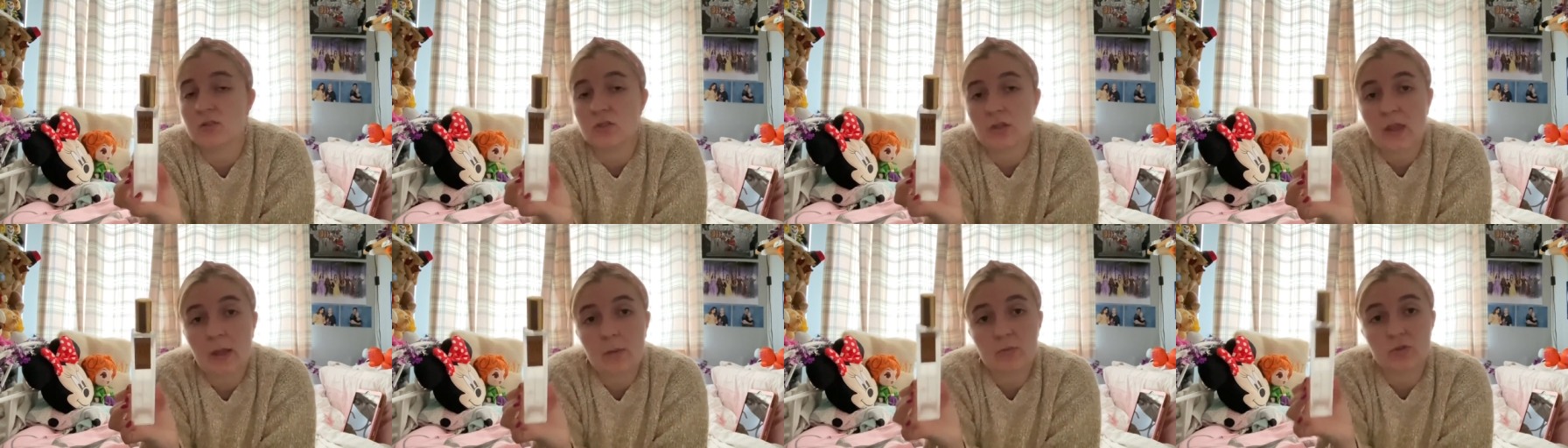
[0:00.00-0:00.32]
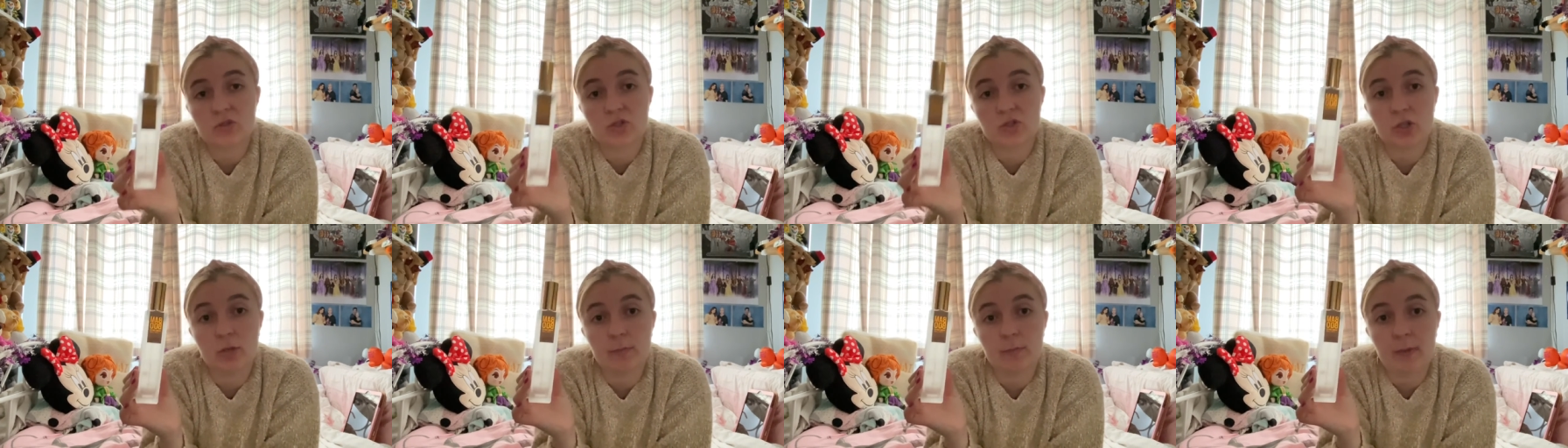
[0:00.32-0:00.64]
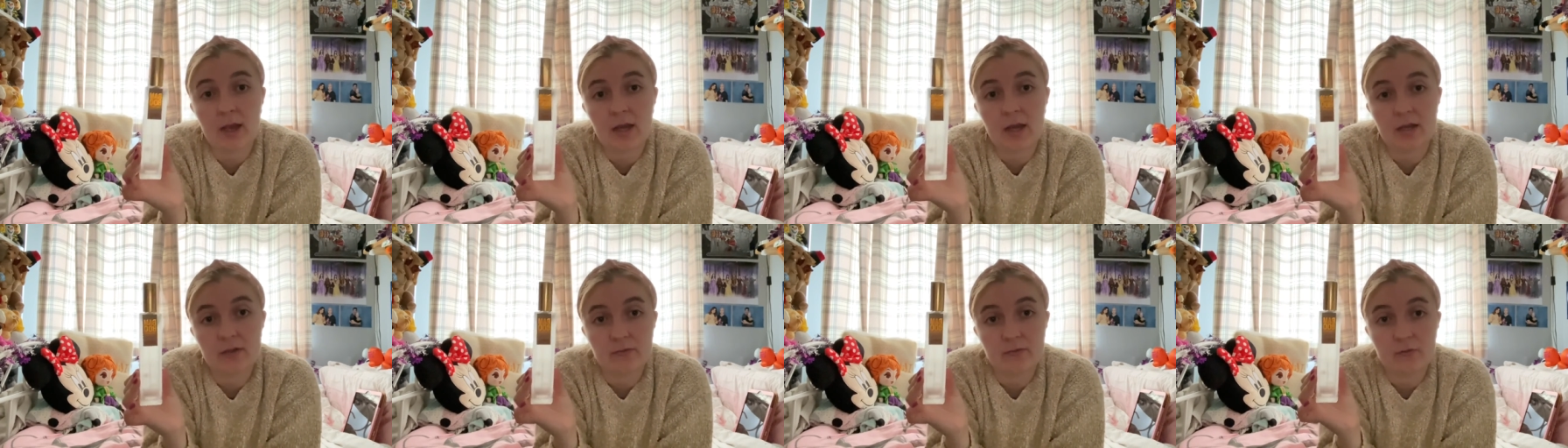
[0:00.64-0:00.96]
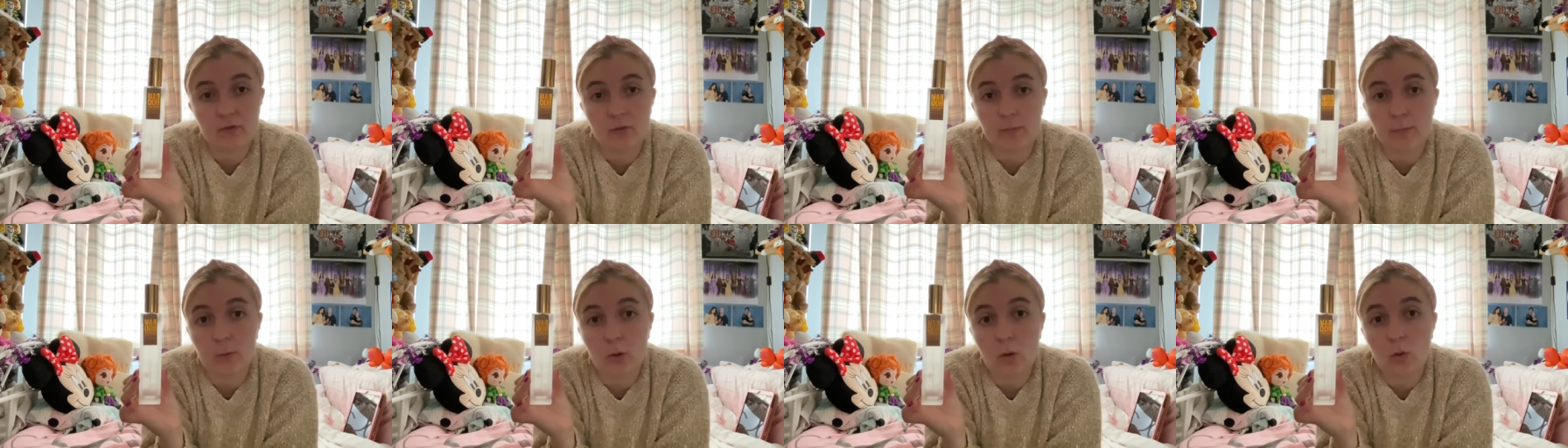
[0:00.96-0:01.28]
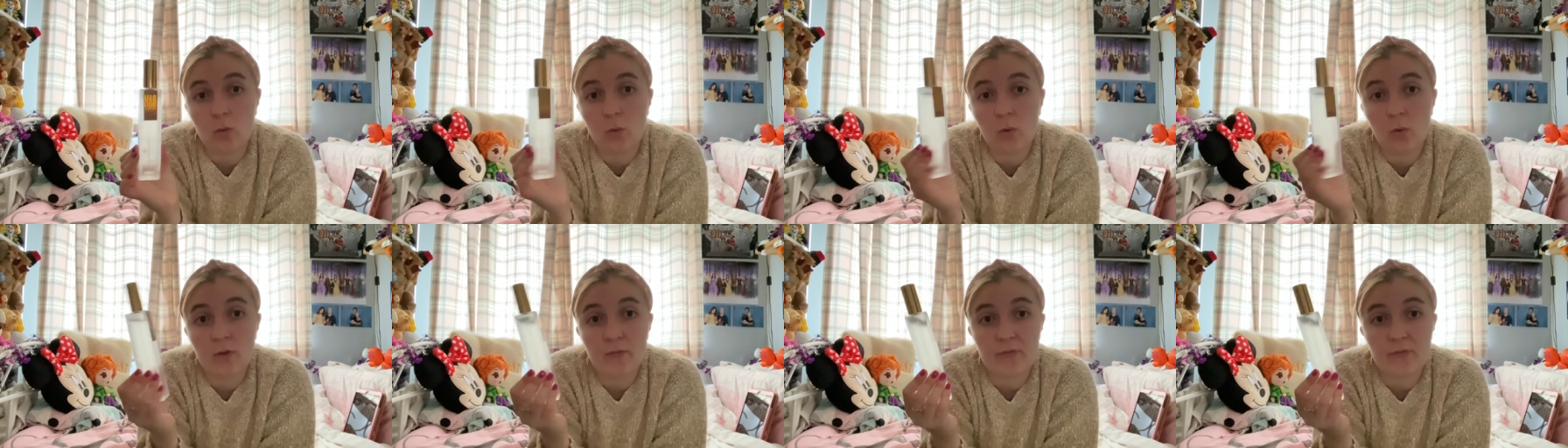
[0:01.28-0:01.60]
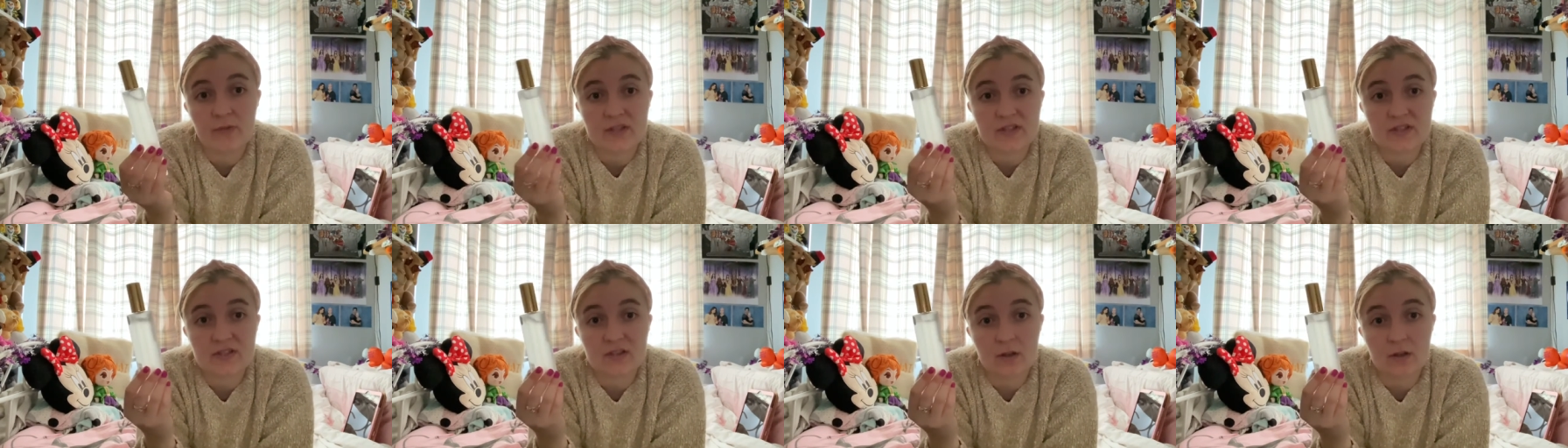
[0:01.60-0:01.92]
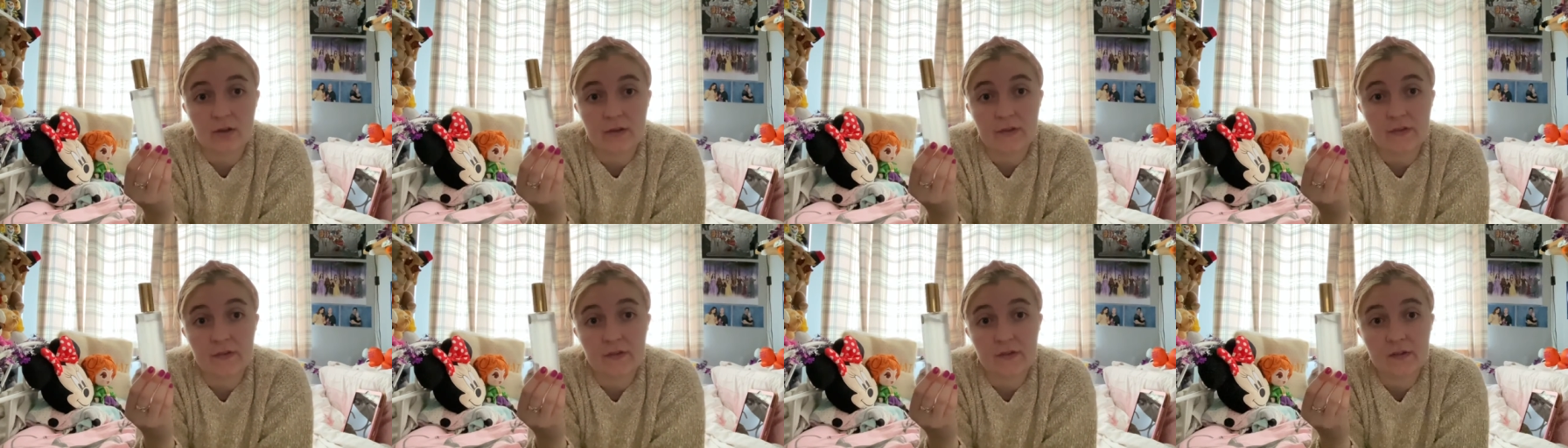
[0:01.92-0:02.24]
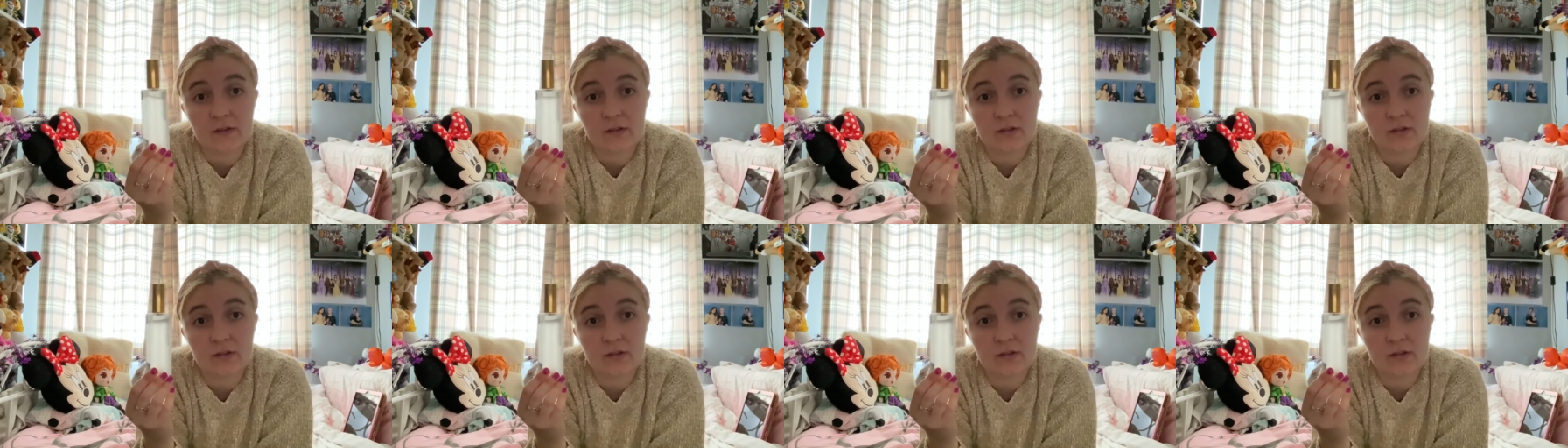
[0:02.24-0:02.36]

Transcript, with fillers: that was too bad for a bottle of this size